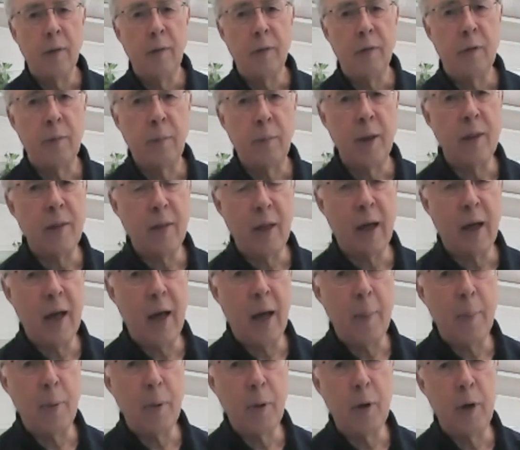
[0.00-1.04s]
To make that
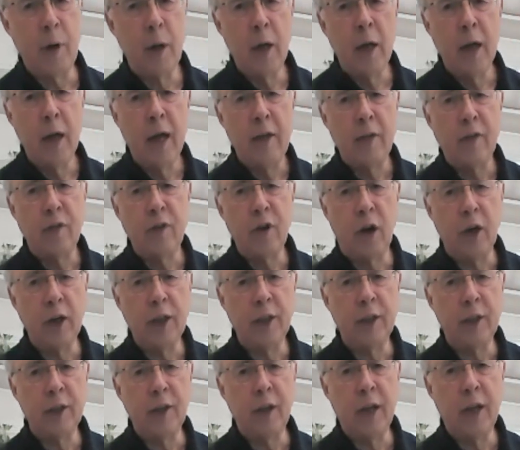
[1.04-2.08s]
happen, it
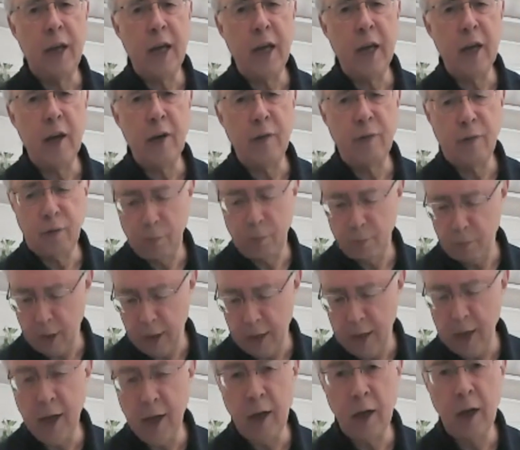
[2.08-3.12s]
tightened here from
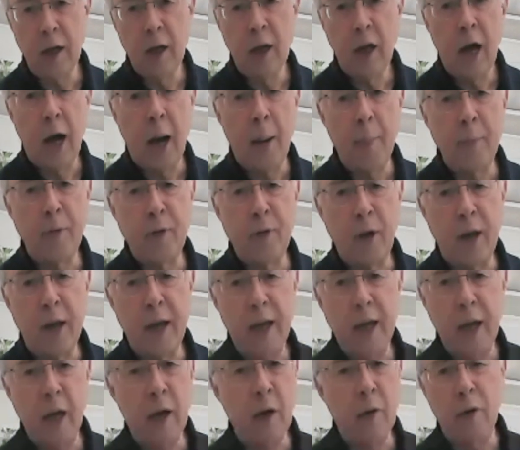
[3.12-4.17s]
here up to
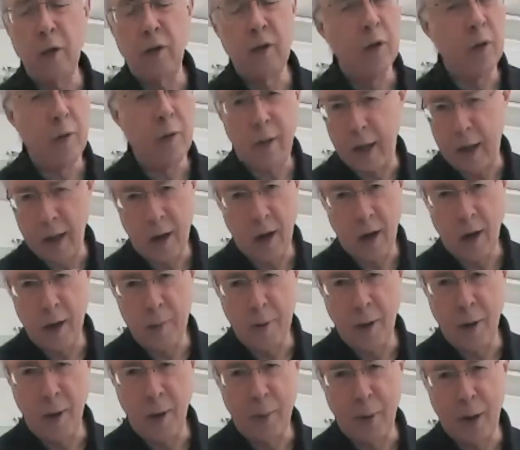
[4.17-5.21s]
here. It's not that high,
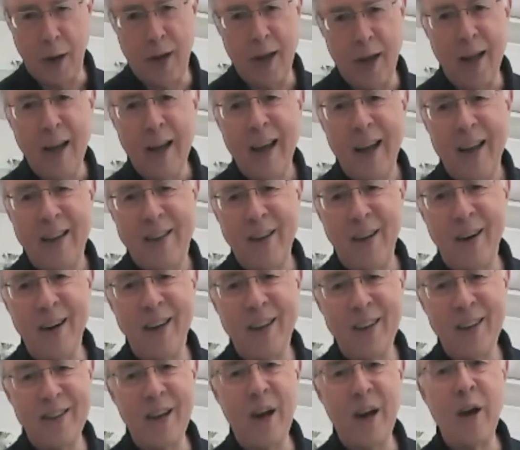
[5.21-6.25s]
by the way. It's only
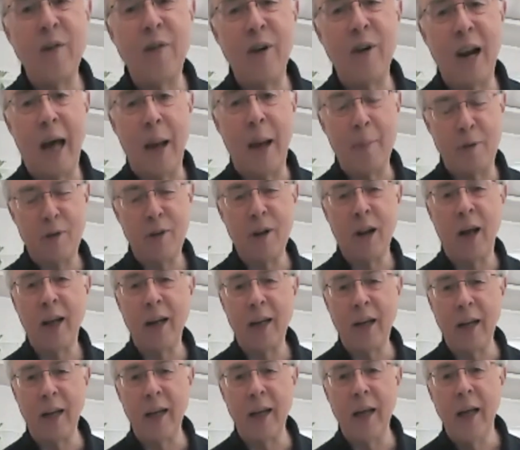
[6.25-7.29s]
just overlapped
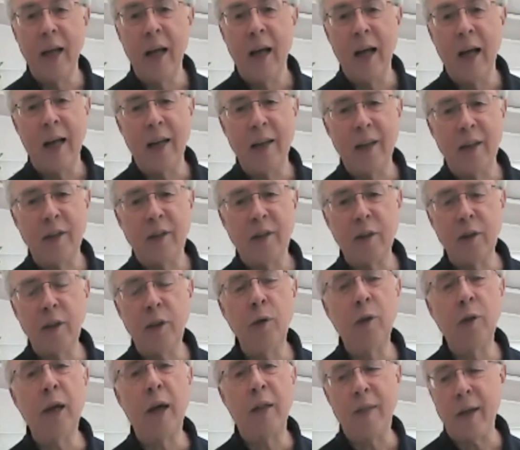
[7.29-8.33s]
slightly. And so
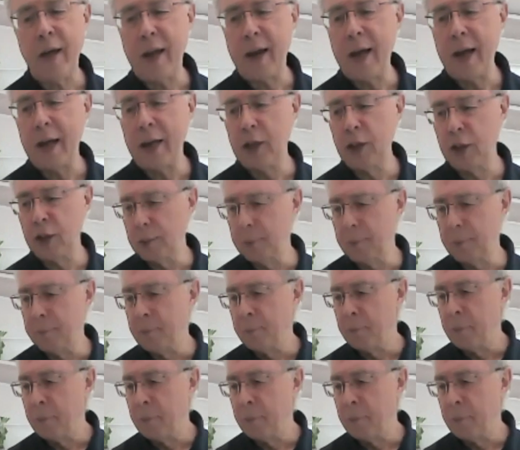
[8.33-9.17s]
you get that action.